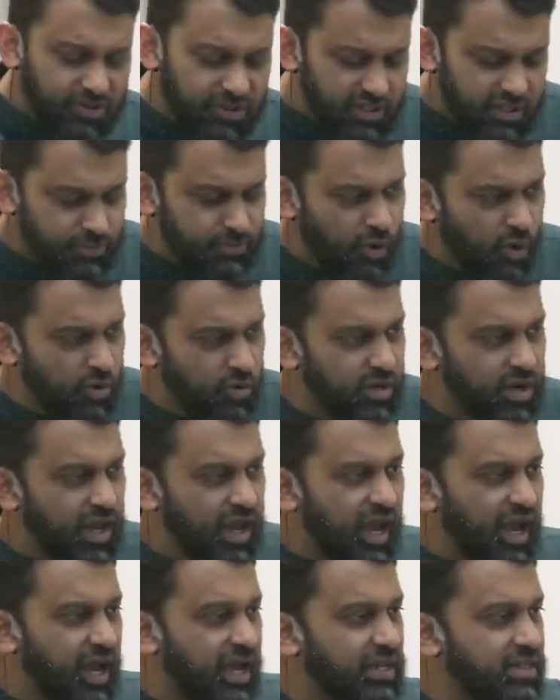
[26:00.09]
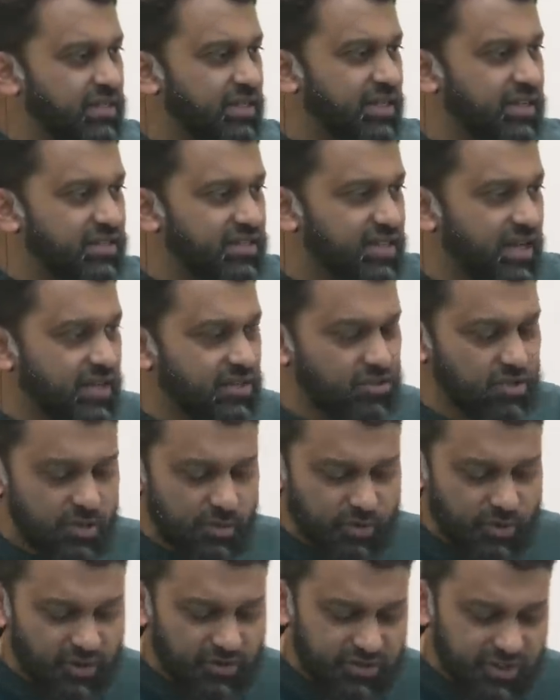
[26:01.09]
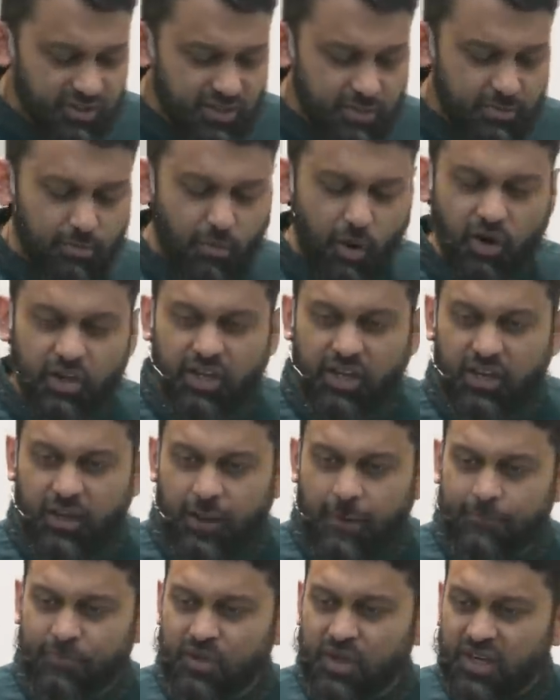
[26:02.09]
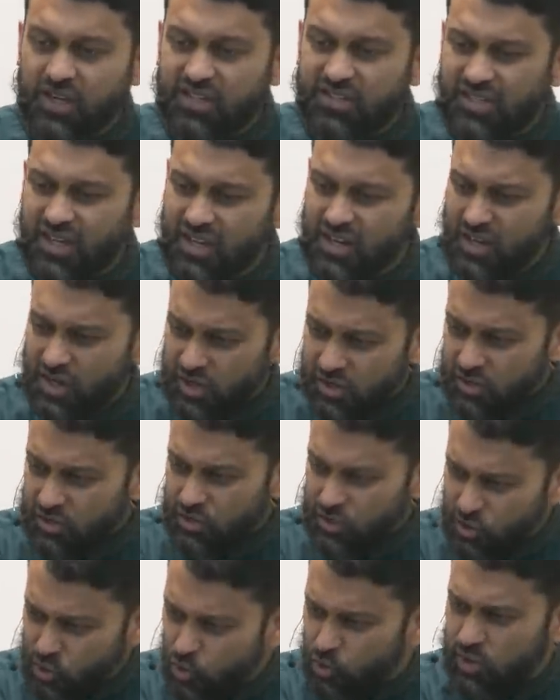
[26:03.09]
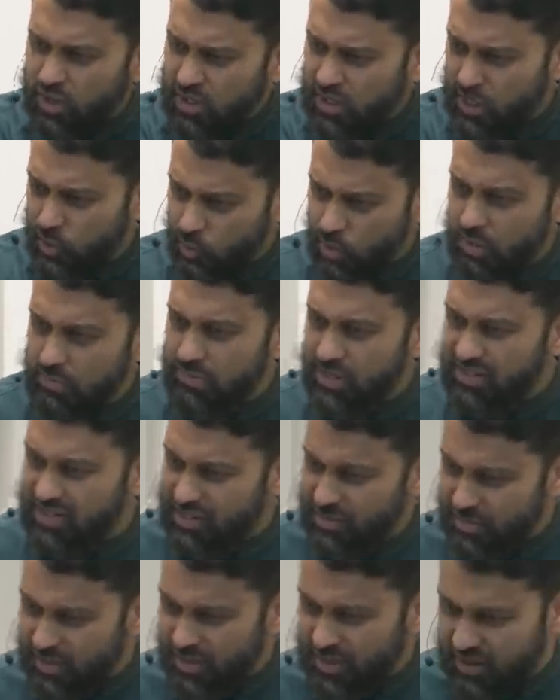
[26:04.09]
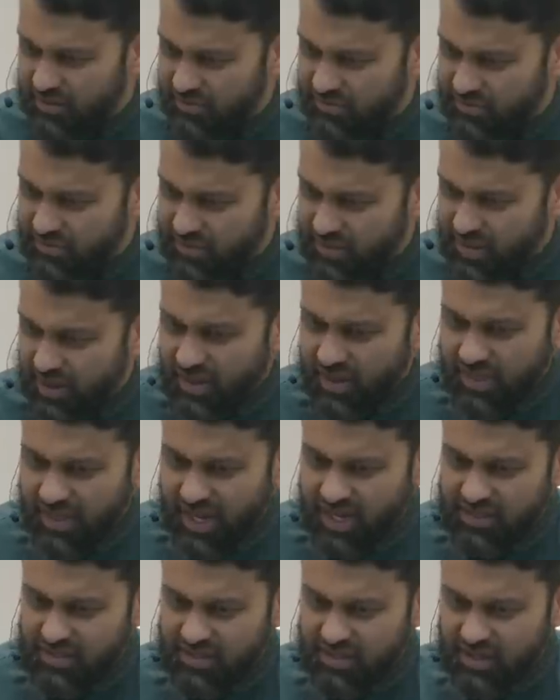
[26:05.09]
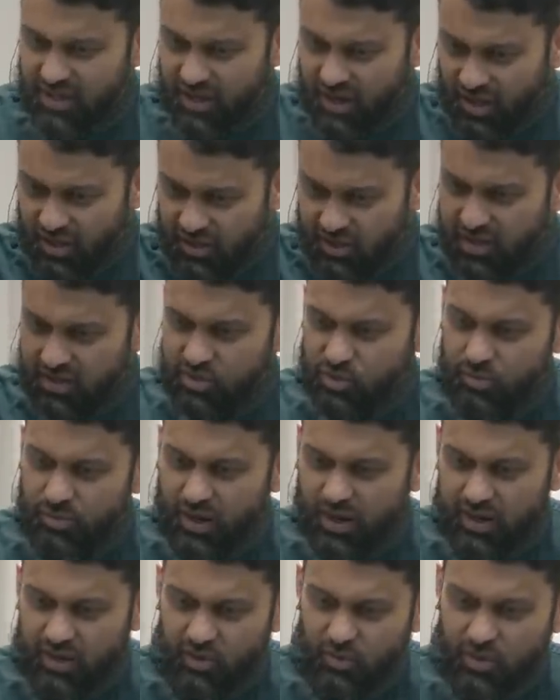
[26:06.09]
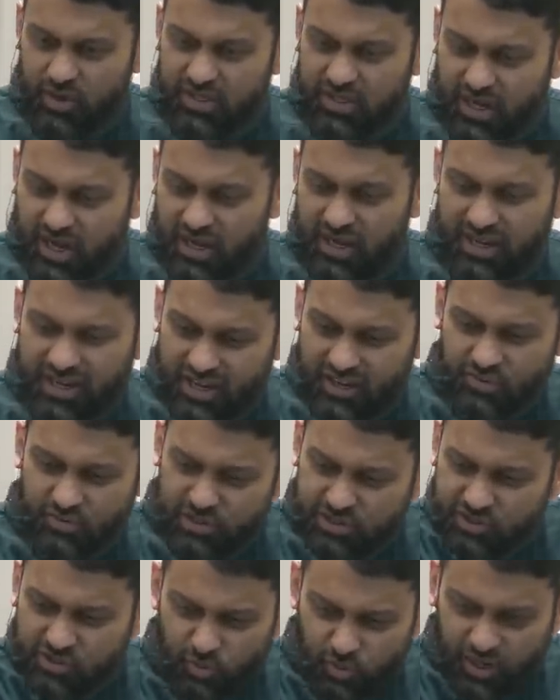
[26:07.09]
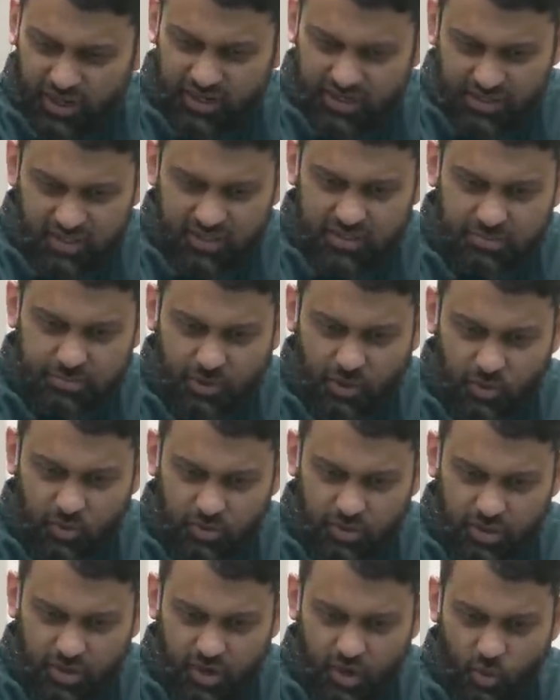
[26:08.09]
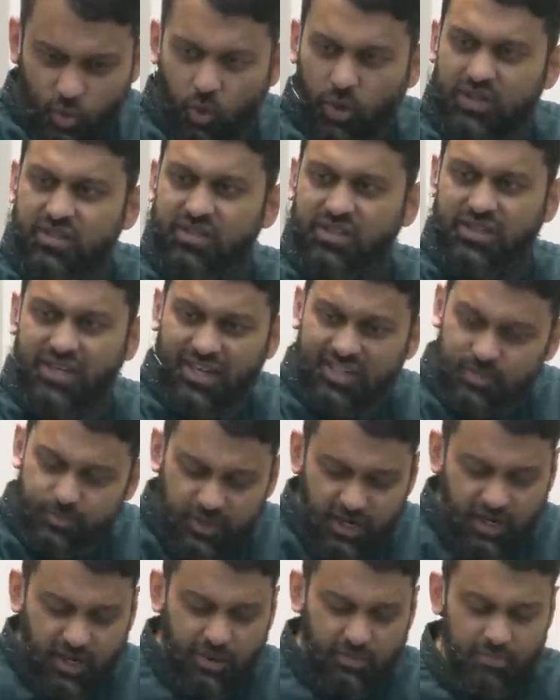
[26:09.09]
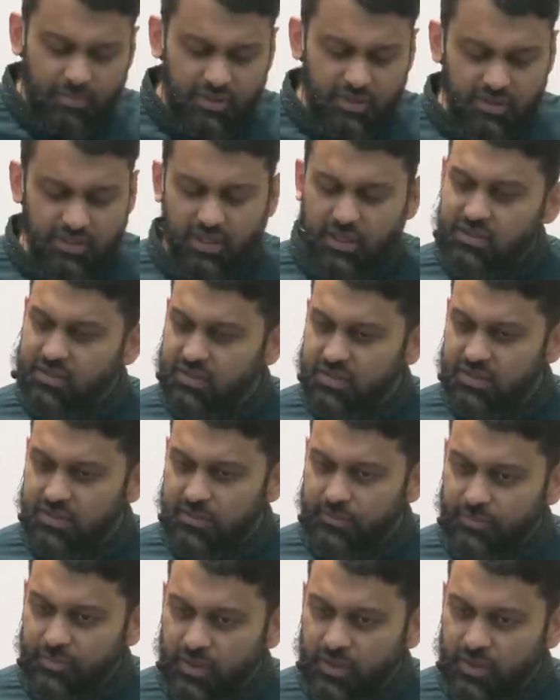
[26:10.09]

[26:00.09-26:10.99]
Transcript: this bone, and he said to the Prophet sallallahu alaihi wasallam, mocking him, he said, do you really want me to believe that Allah subhanahu wa ta'ala can resurrect this bone once it has become dust?